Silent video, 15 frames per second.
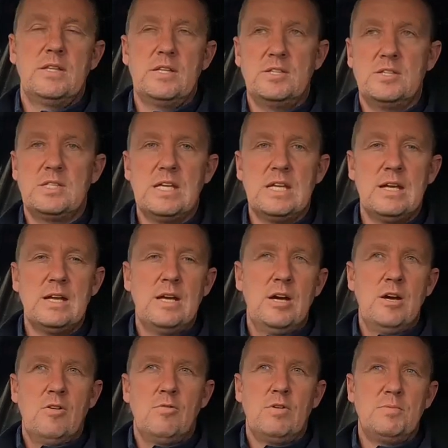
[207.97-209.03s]
this day.
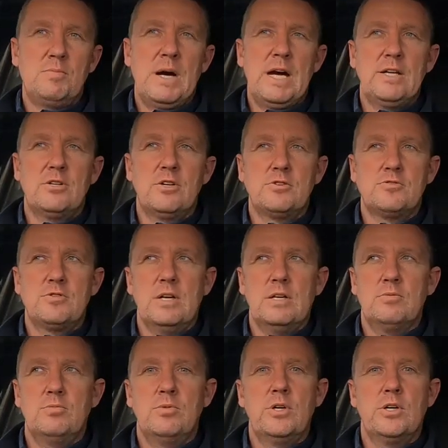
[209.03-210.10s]
With my contract
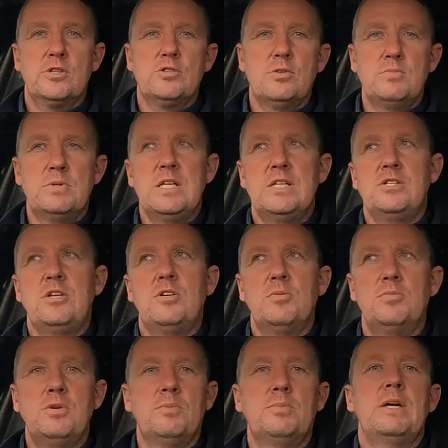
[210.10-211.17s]
work, some days you
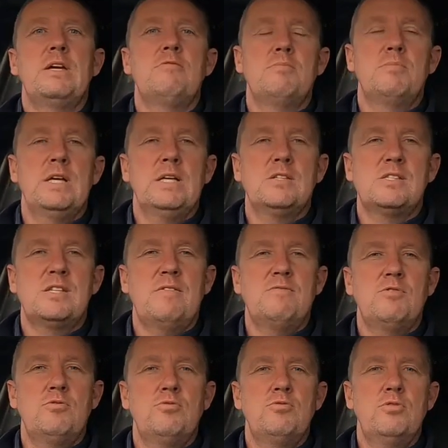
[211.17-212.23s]
could be up here and making
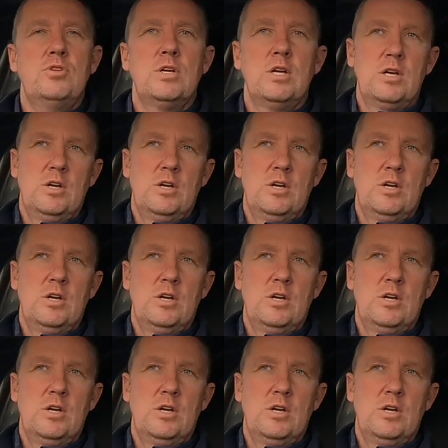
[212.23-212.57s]
700,